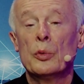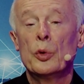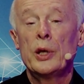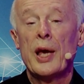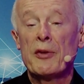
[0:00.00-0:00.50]

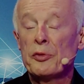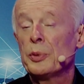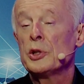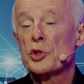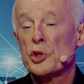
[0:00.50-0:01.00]
we
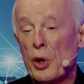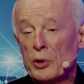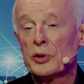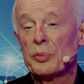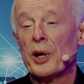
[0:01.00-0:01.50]
have been
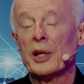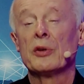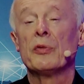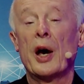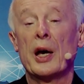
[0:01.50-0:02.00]
shocked by
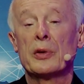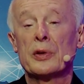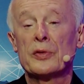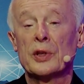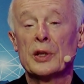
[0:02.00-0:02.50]
the
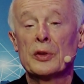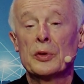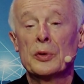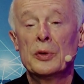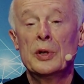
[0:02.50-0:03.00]
virus
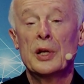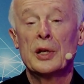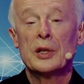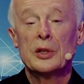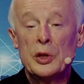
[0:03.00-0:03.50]
into
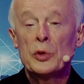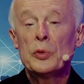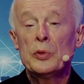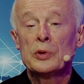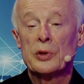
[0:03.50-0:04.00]

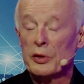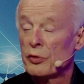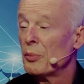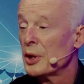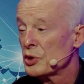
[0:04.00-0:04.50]
new
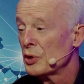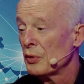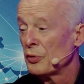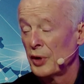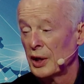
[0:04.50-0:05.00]

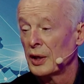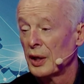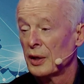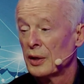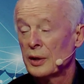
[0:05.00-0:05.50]
transformational
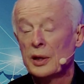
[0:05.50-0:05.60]
thinking.